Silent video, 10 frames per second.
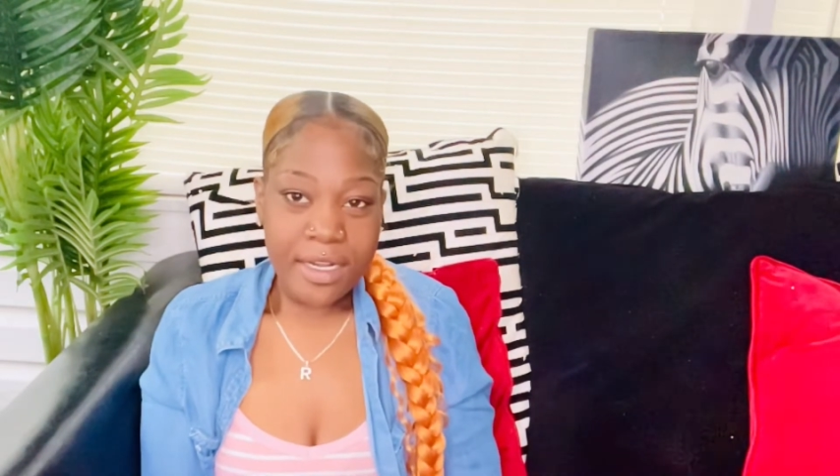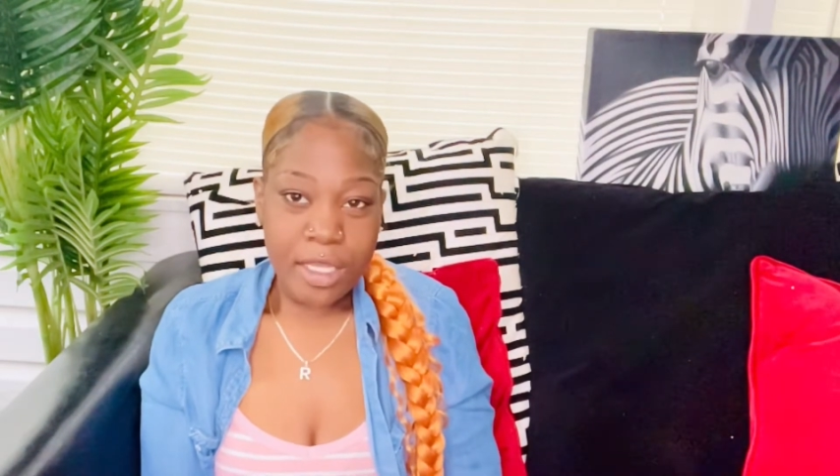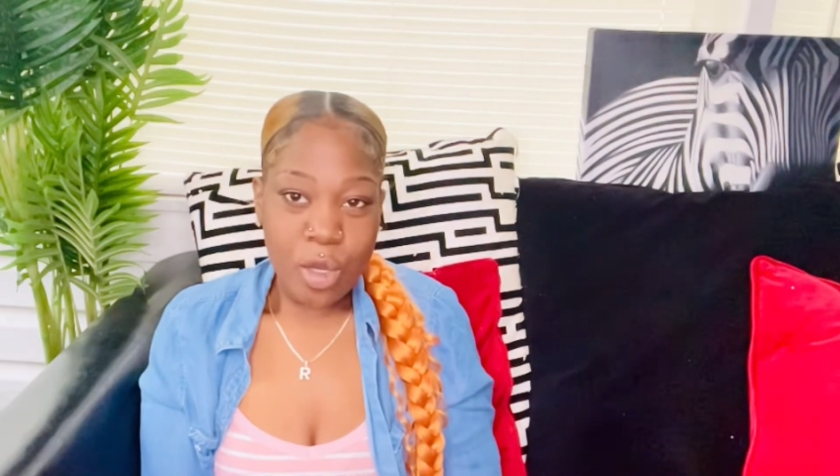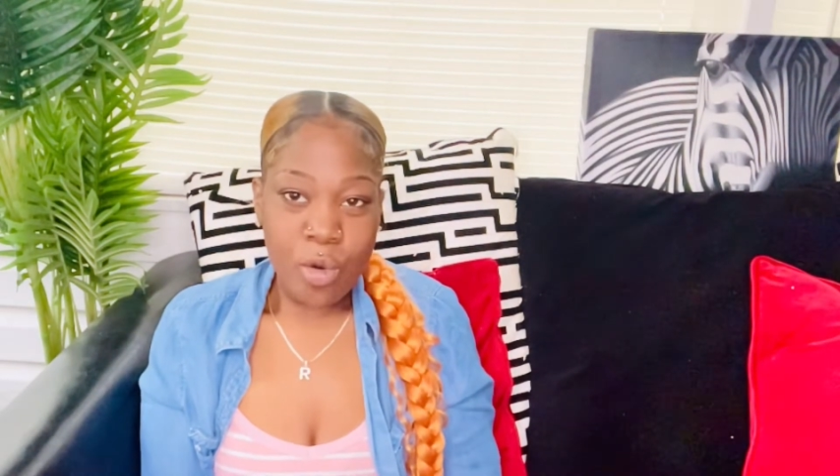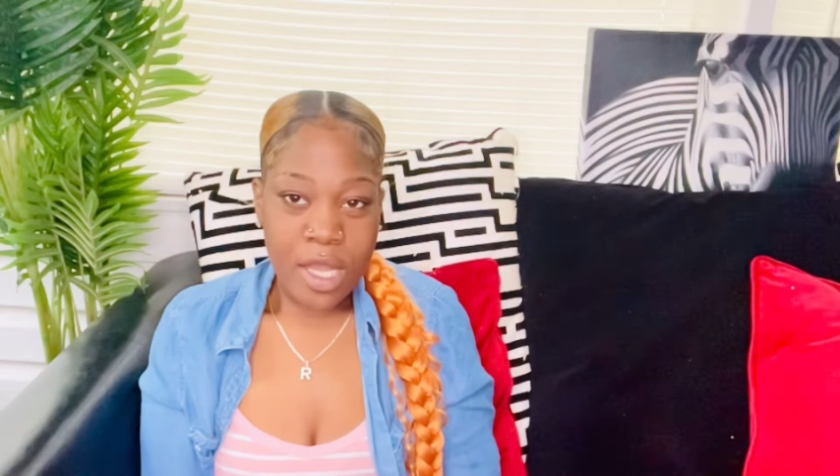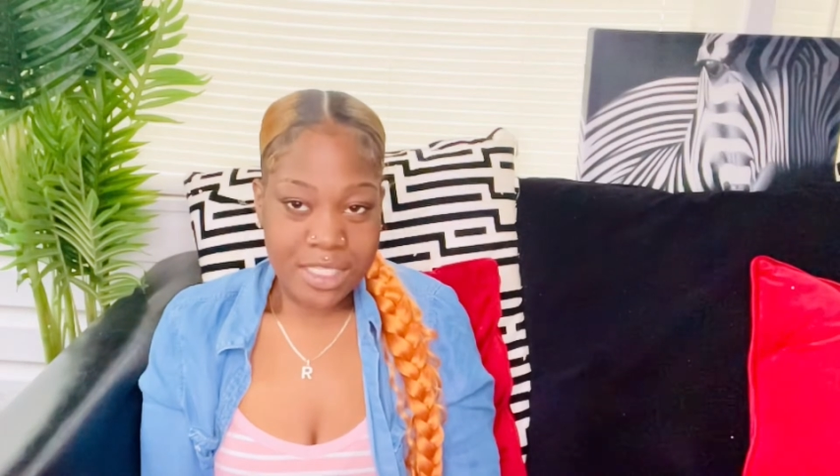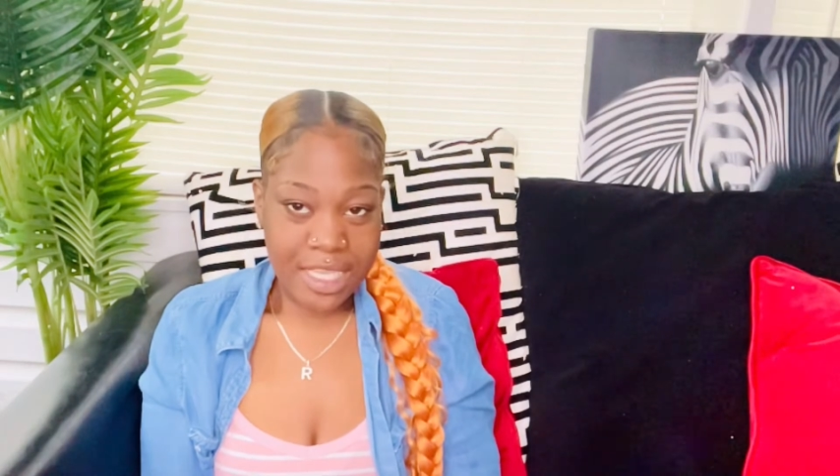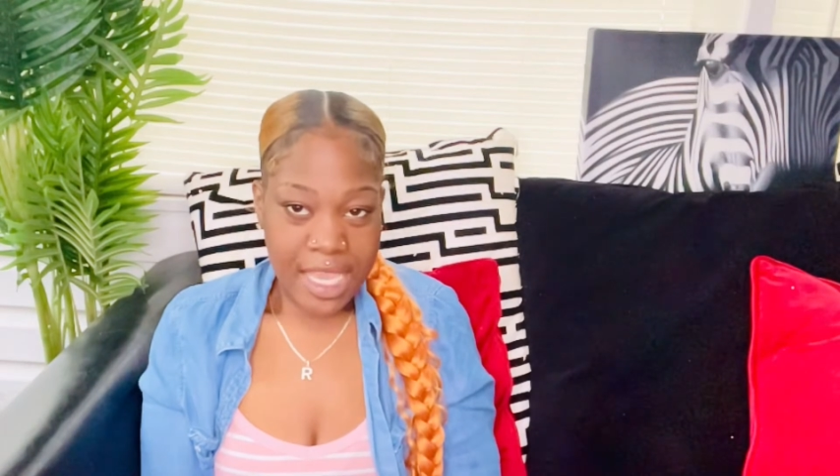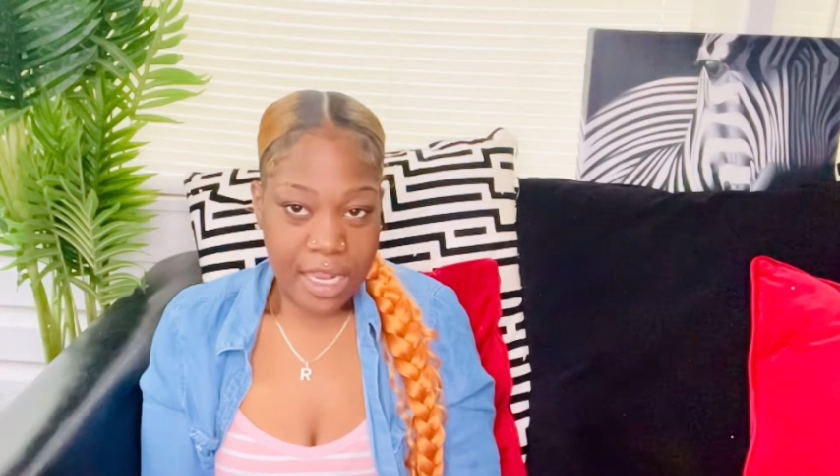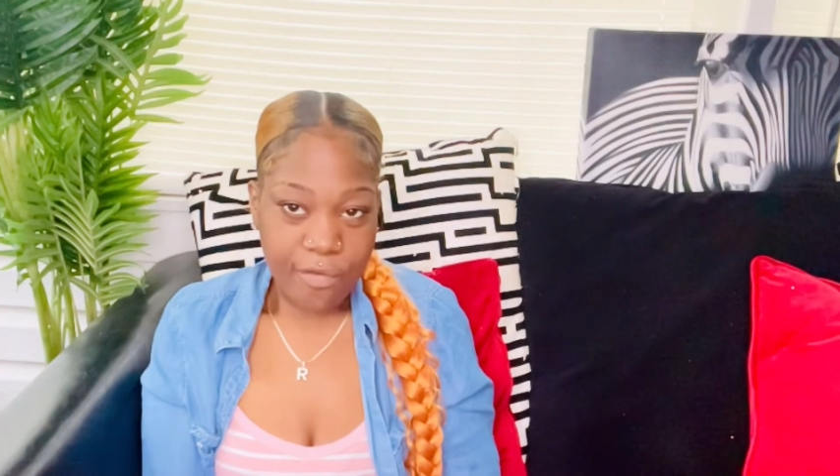to go out to
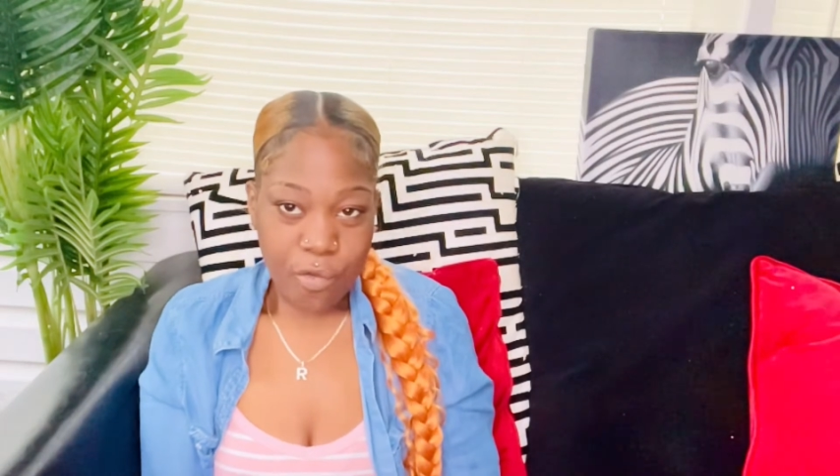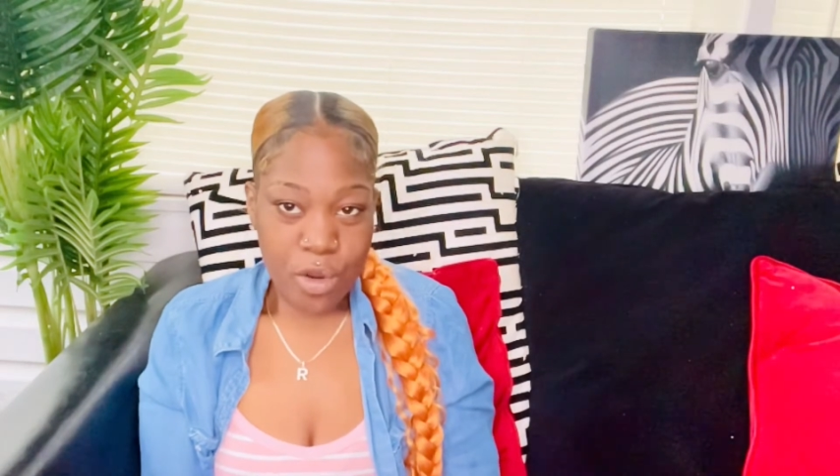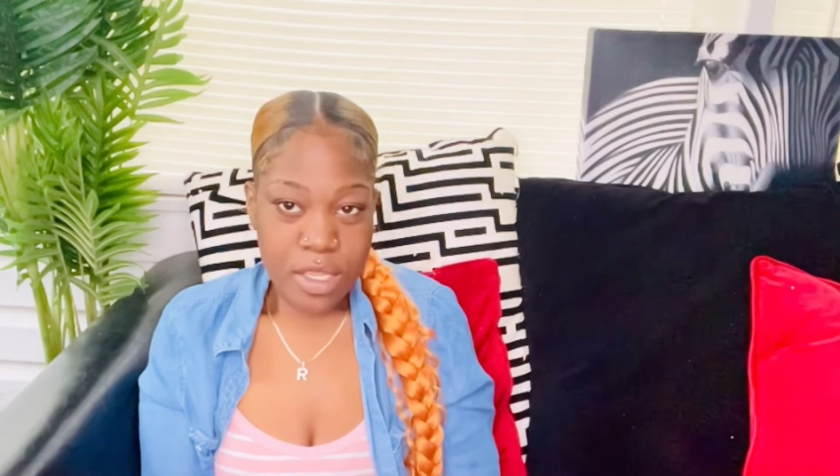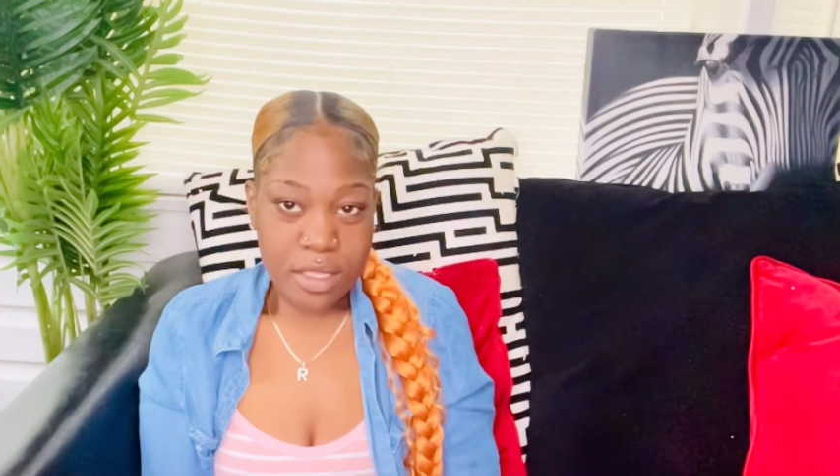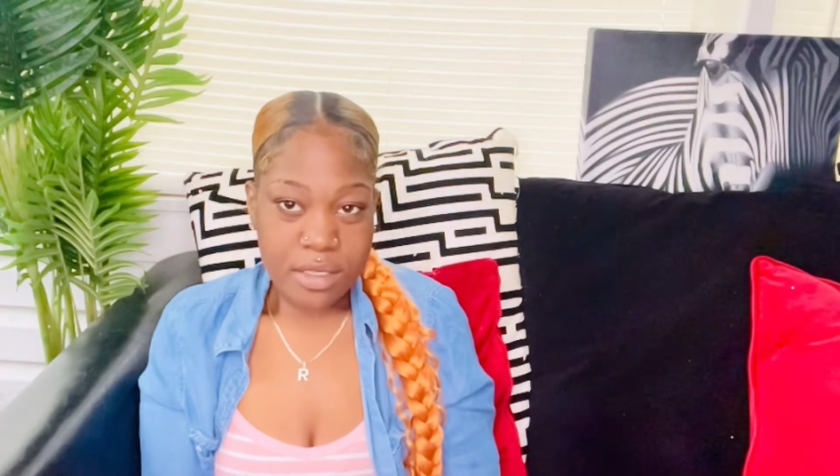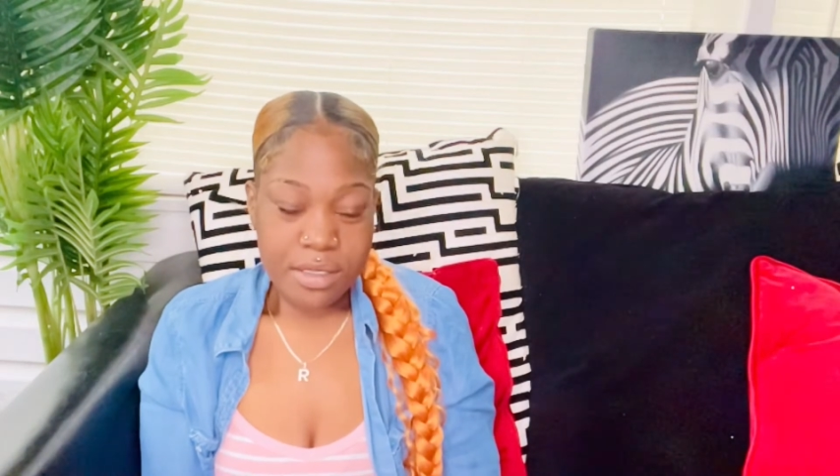California